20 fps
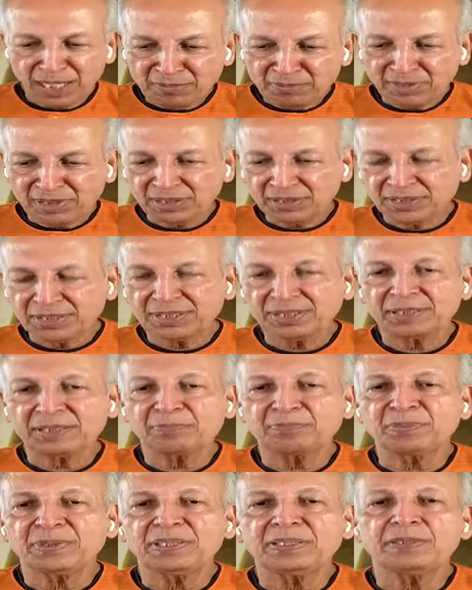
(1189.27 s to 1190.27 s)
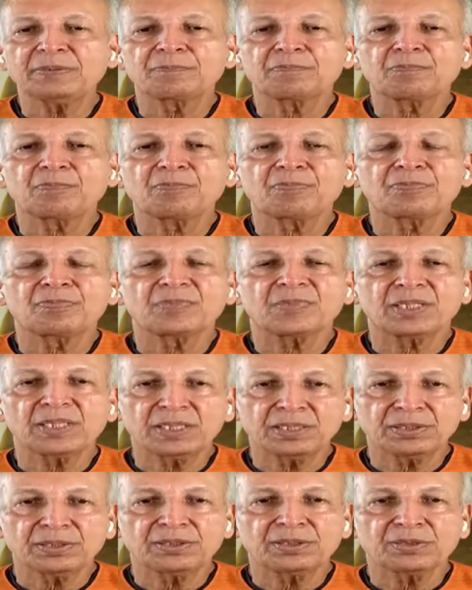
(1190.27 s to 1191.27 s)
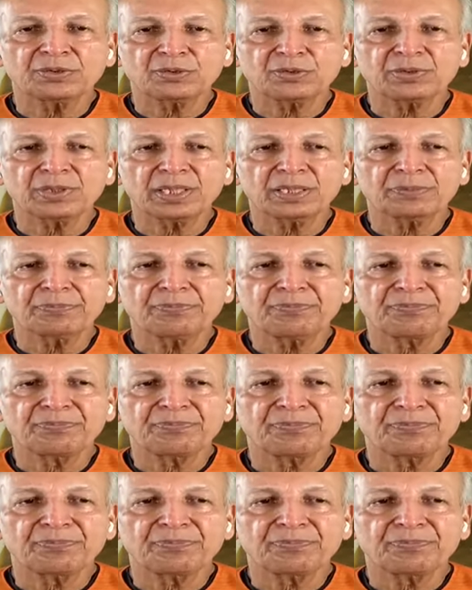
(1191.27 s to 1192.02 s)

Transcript: primary therapy in yoga